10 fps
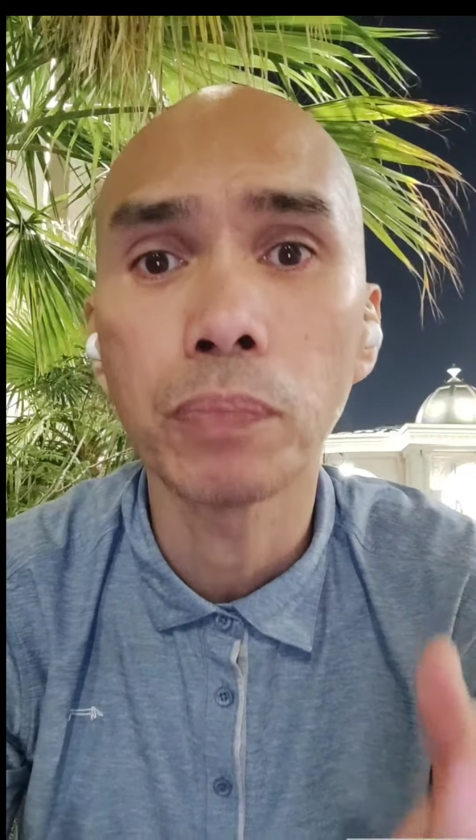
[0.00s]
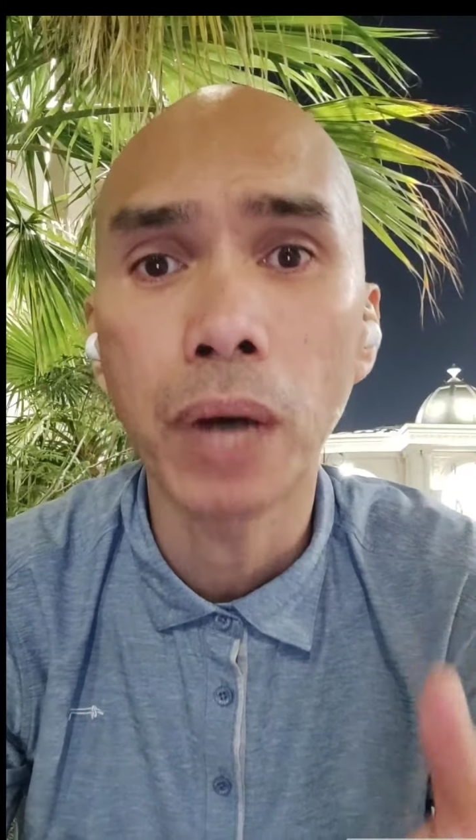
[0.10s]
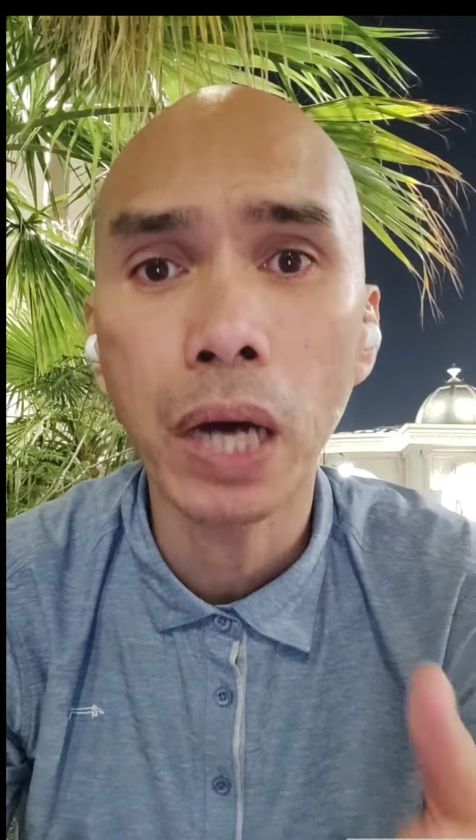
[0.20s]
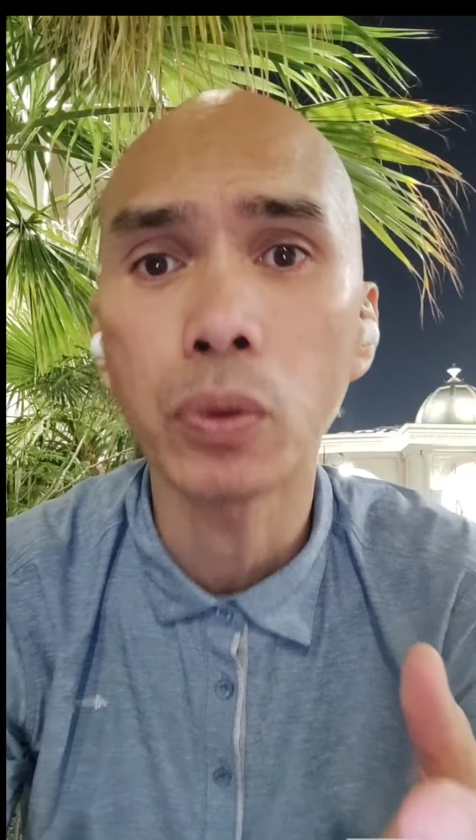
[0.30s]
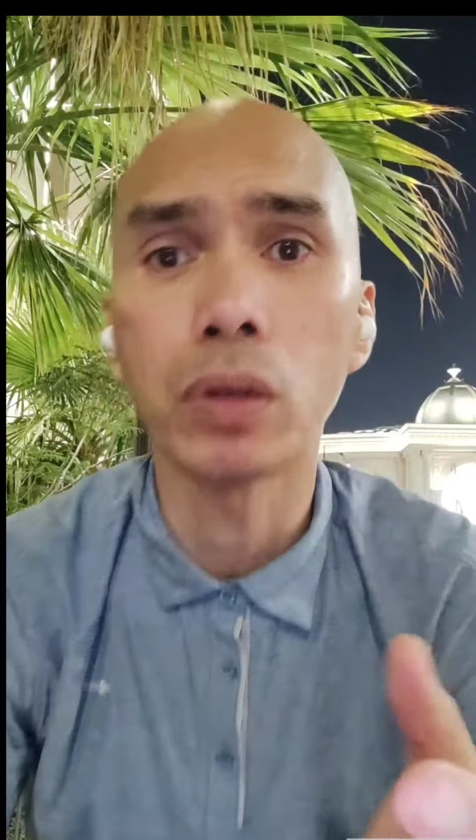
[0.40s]

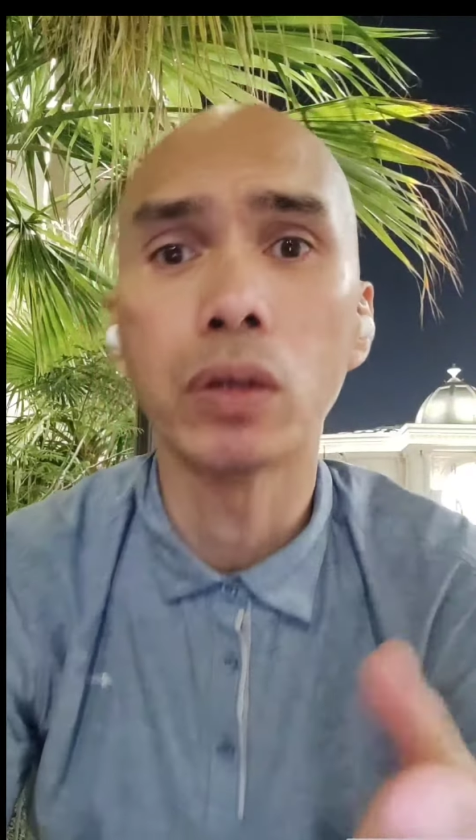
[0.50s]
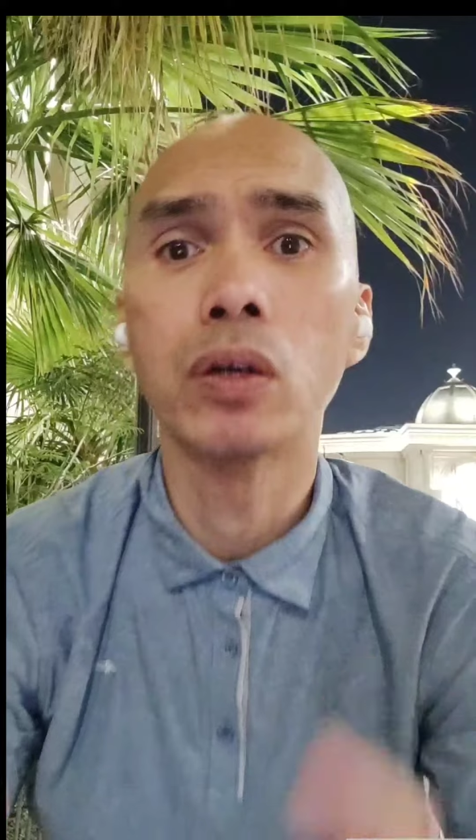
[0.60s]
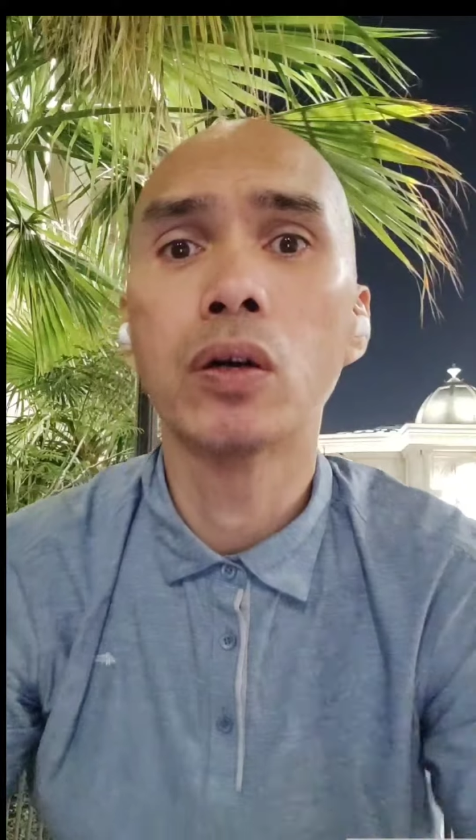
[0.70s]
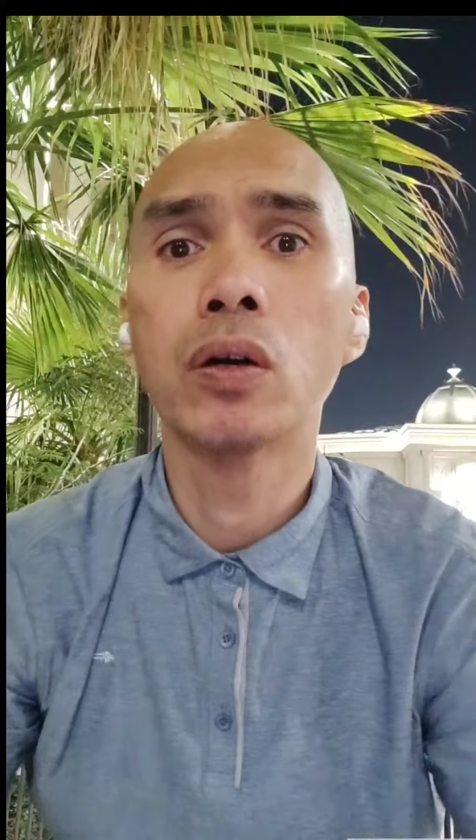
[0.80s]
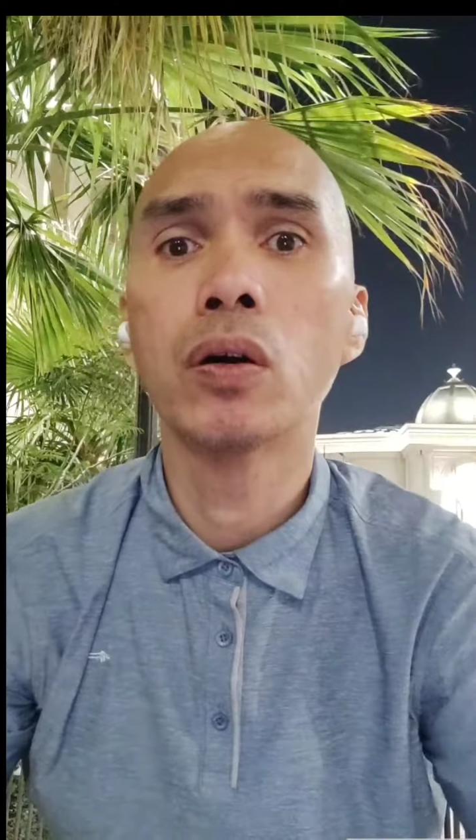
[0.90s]
power
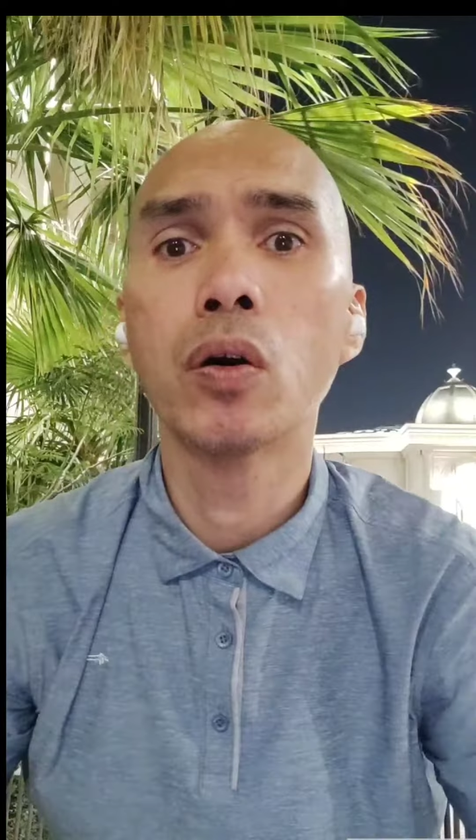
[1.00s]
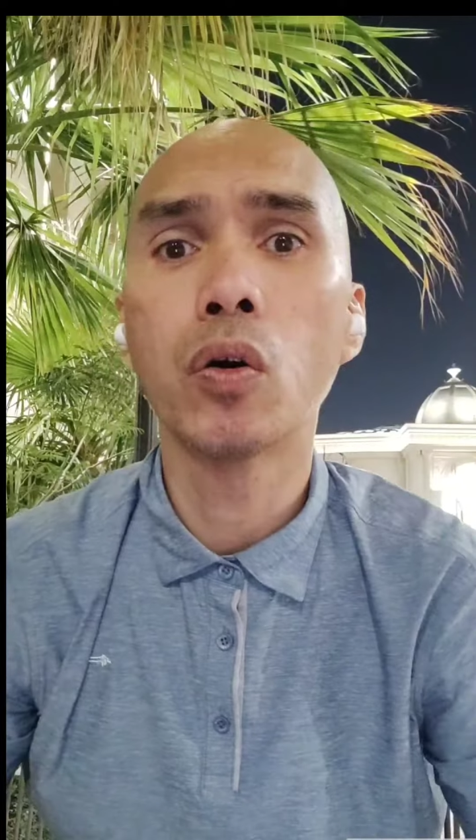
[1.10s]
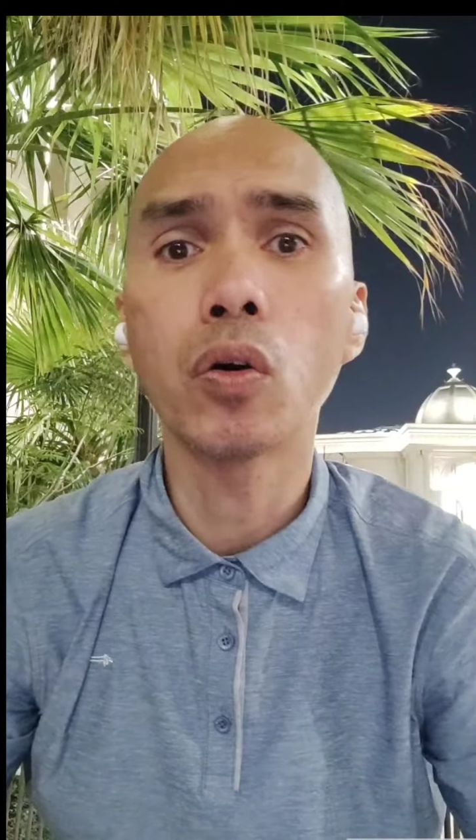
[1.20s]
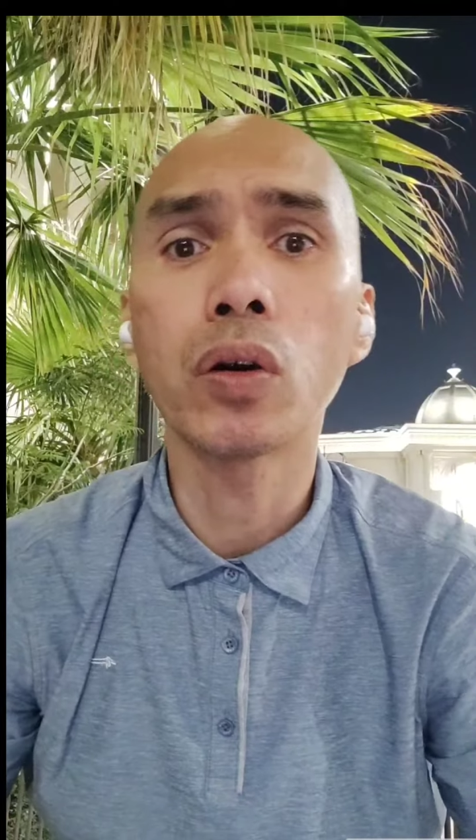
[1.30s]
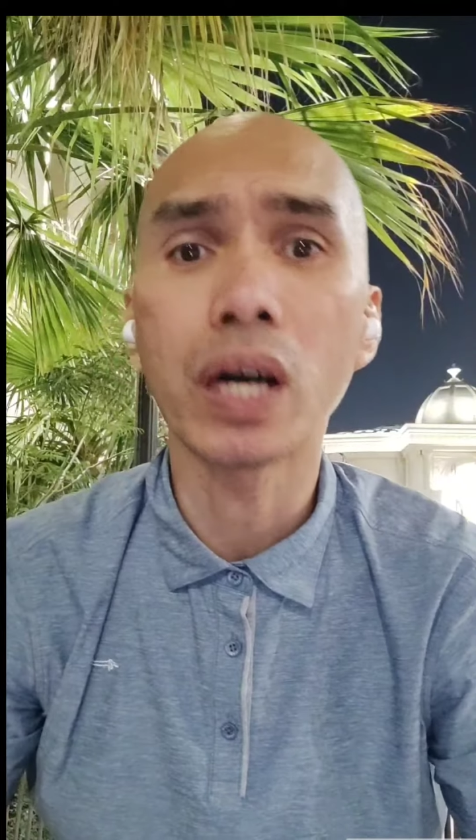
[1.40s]

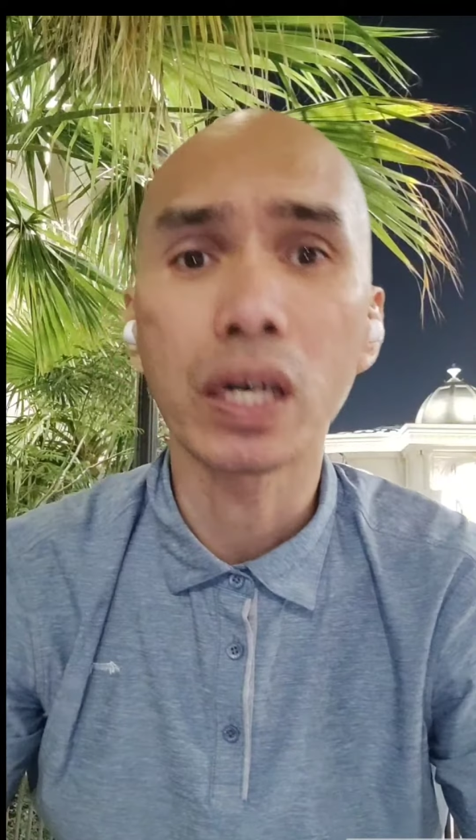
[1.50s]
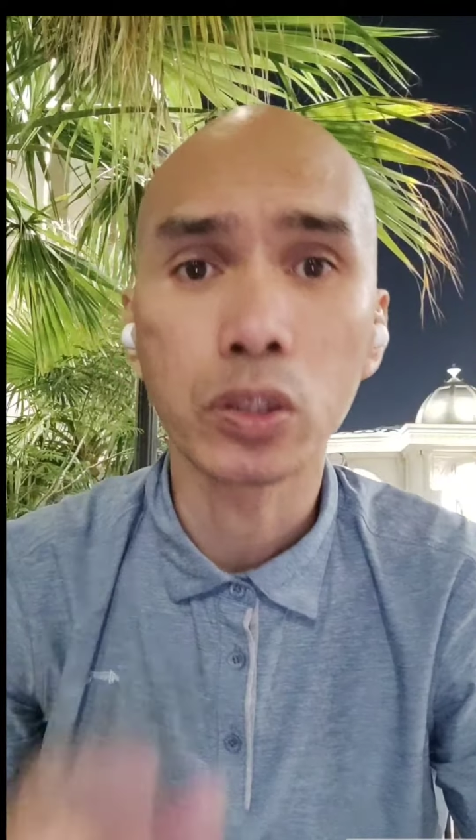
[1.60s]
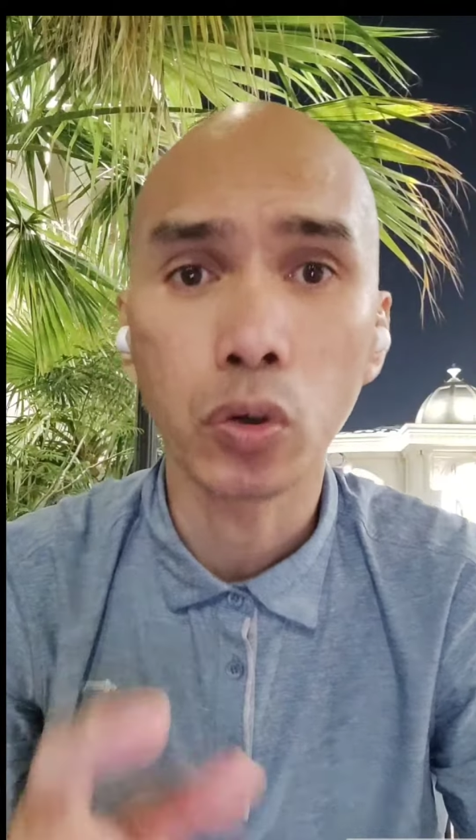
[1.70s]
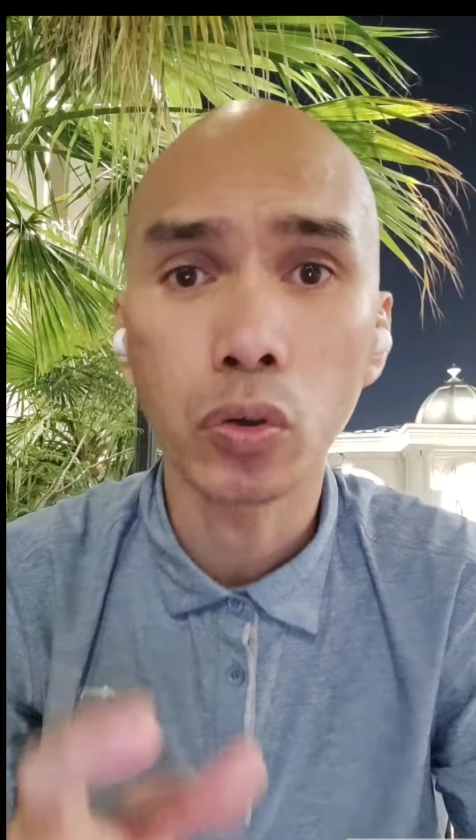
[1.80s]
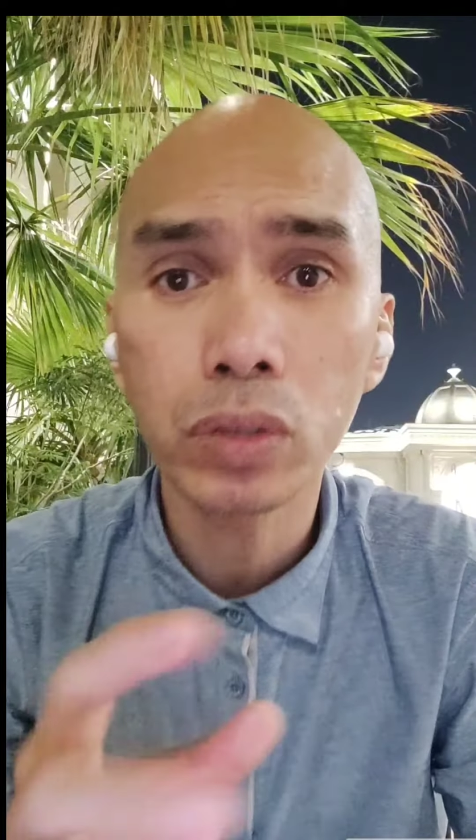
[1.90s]
or
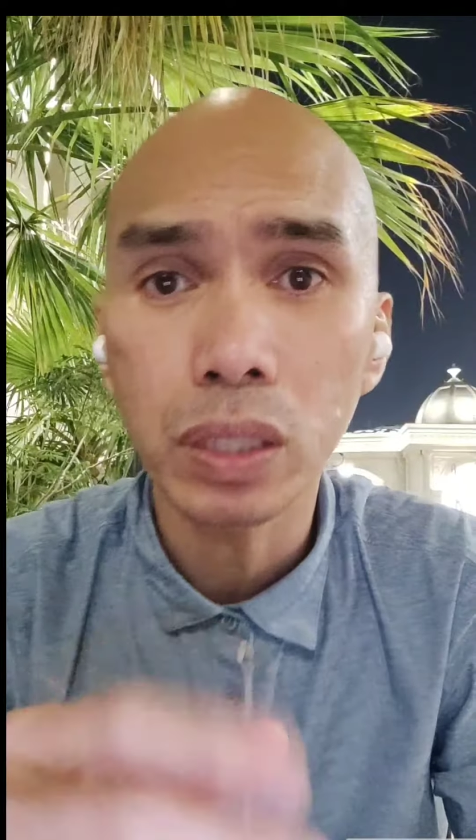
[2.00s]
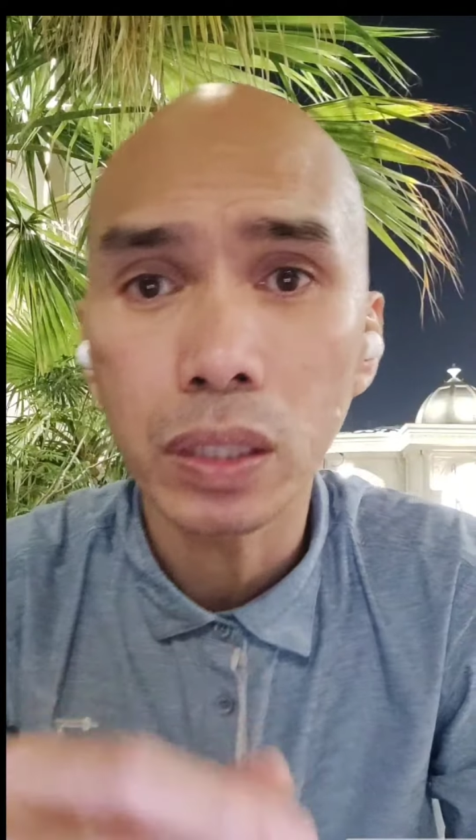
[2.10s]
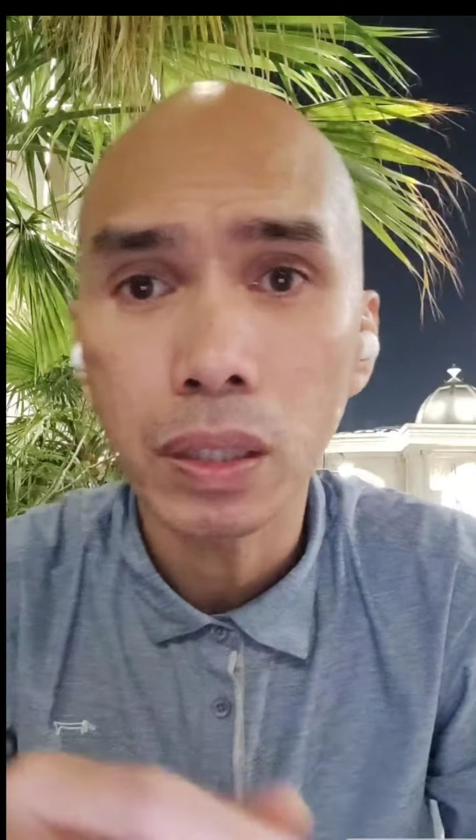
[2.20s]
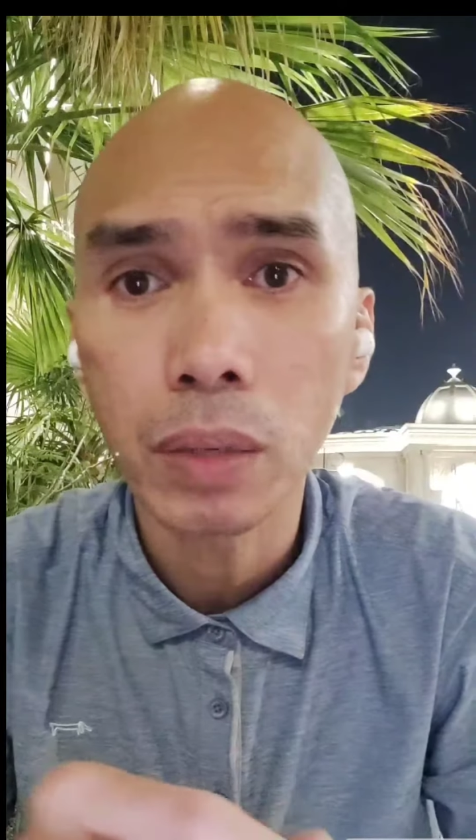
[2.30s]
authority,